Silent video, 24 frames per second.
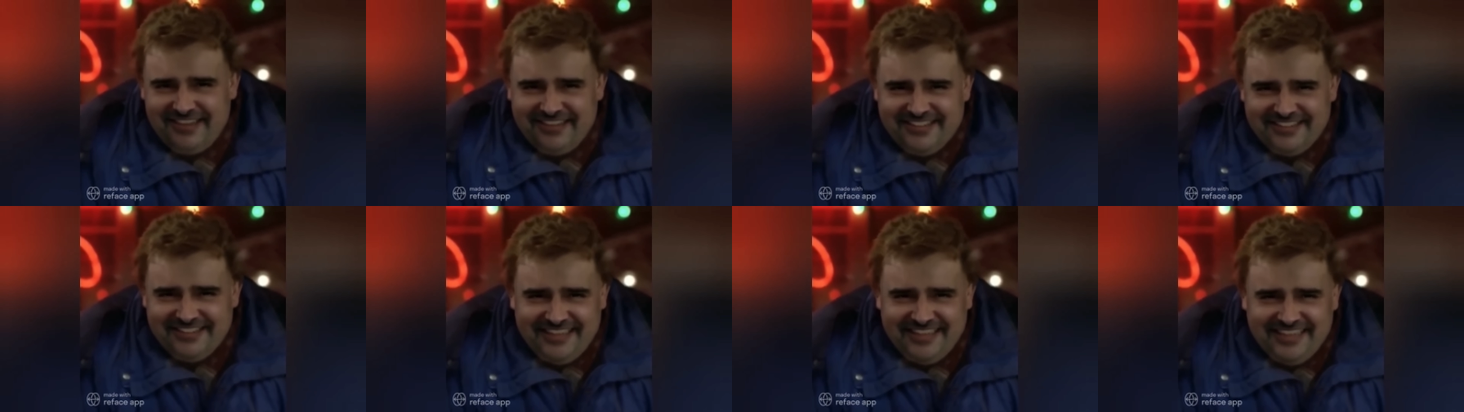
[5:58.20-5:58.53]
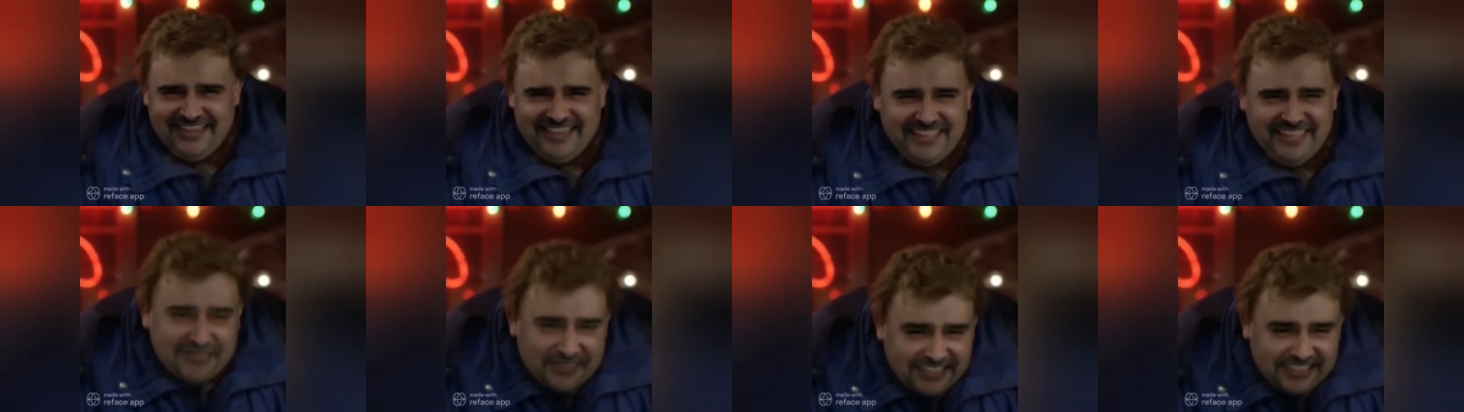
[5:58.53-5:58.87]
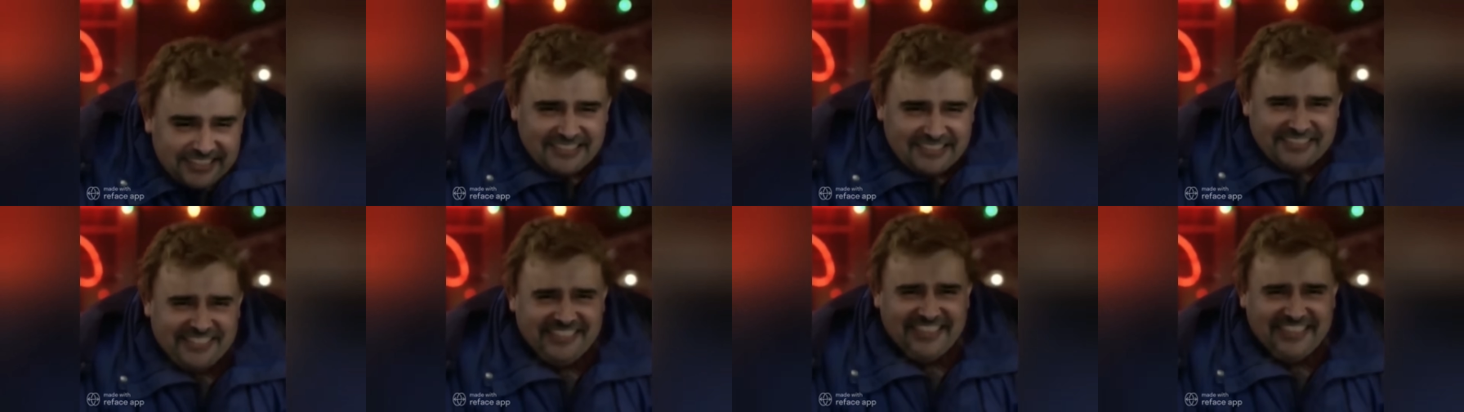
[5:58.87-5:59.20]
Through the
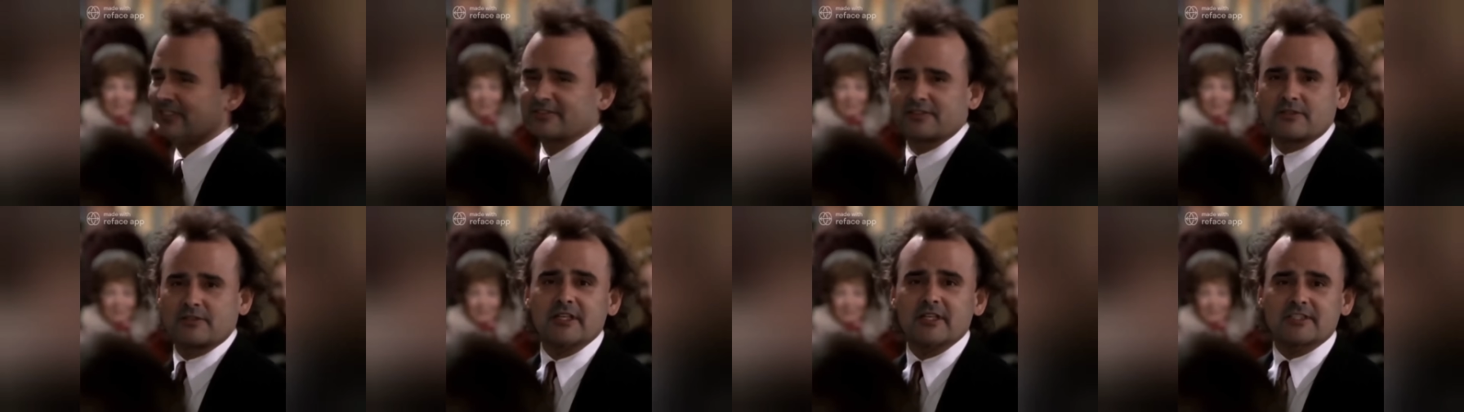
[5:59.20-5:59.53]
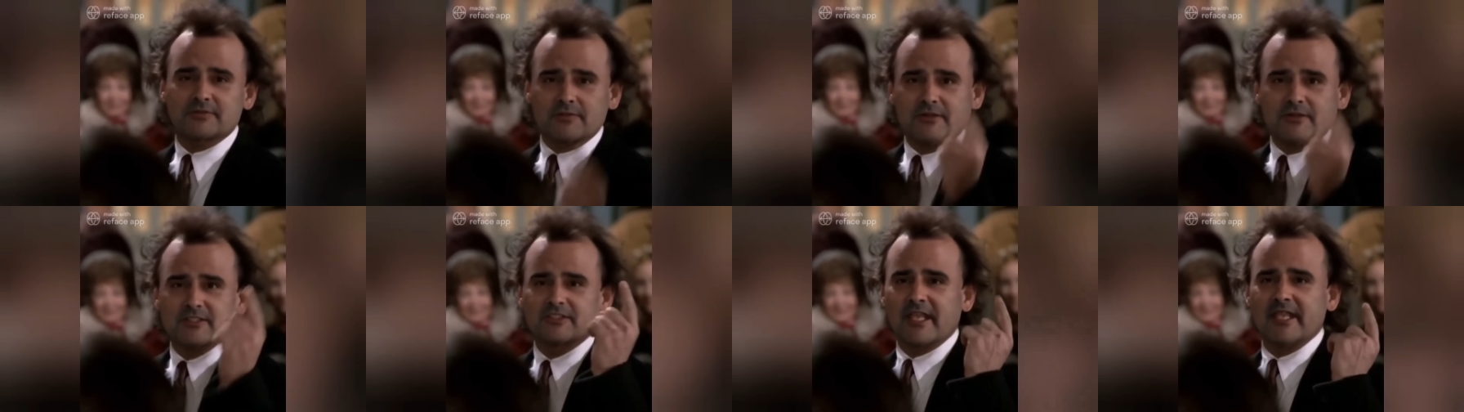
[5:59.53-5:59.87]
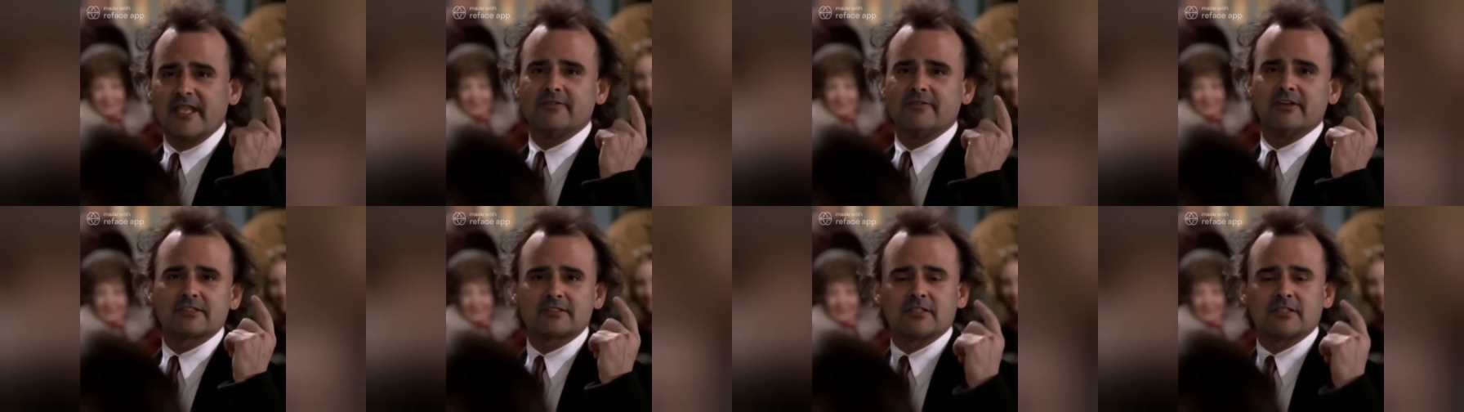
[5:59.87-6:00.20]
progression of
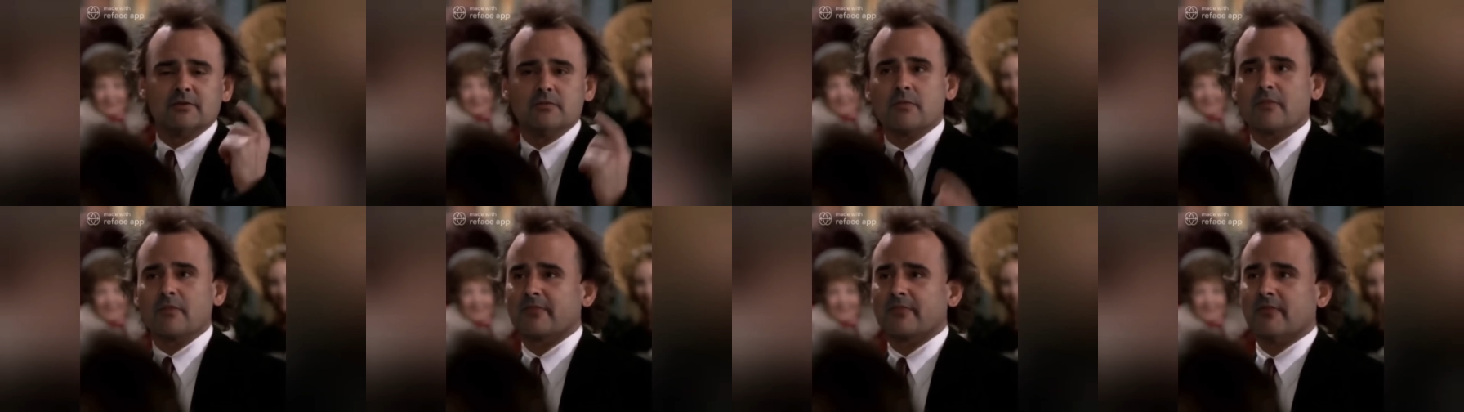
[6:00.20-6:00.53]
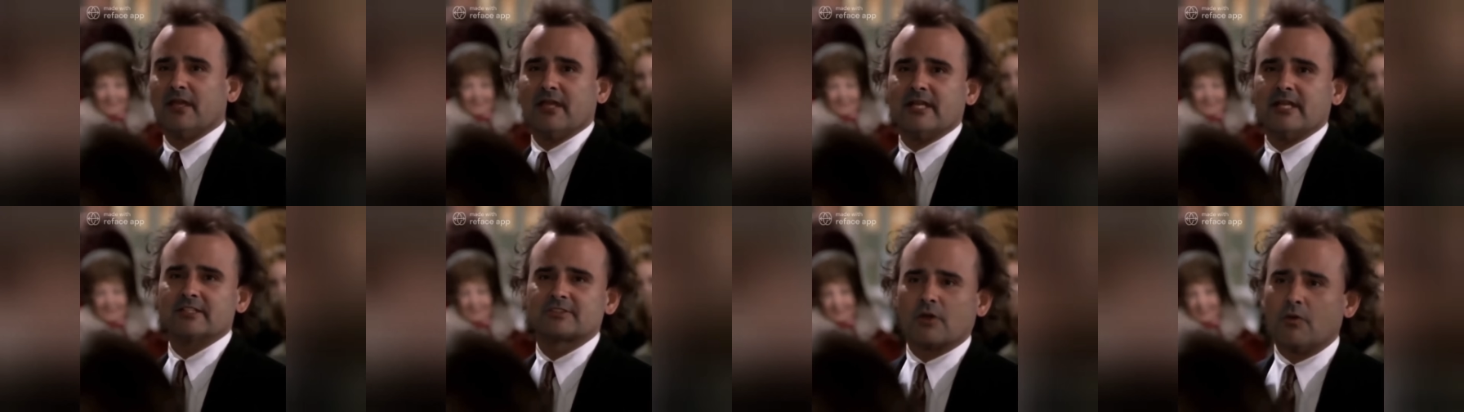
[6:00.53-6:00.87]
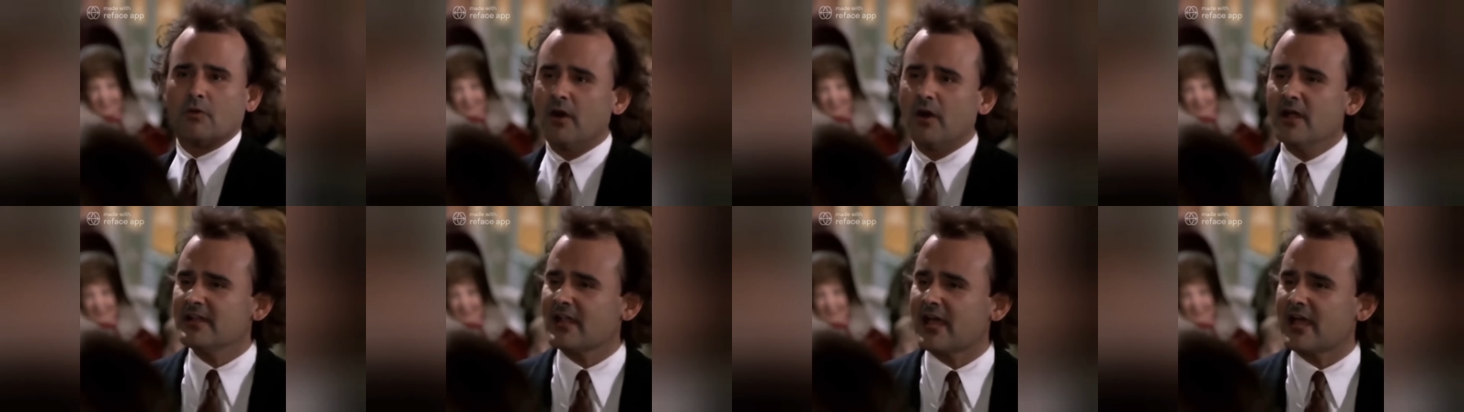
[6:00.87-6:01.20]
time and
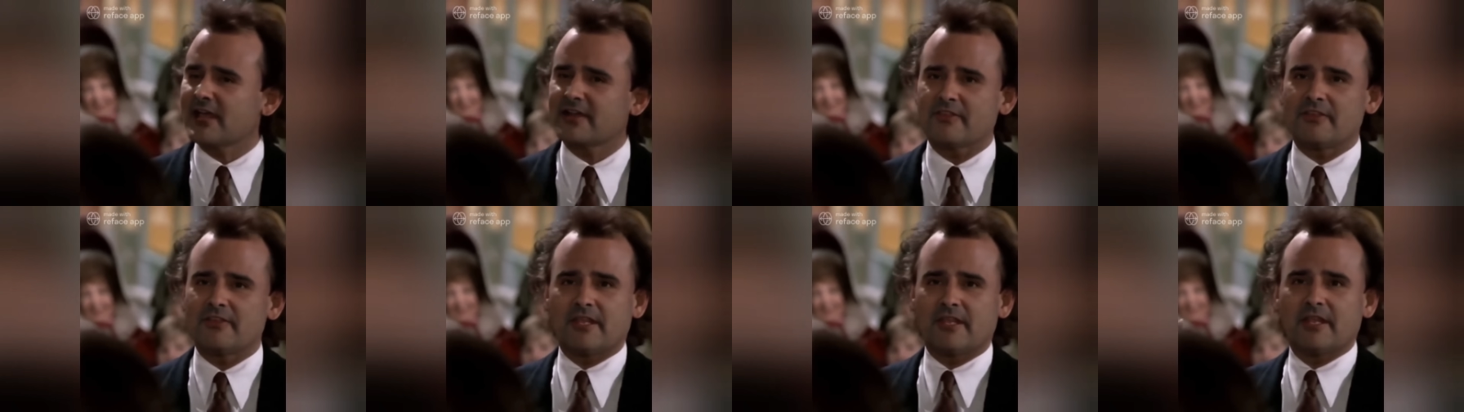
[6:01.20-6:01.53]
empires,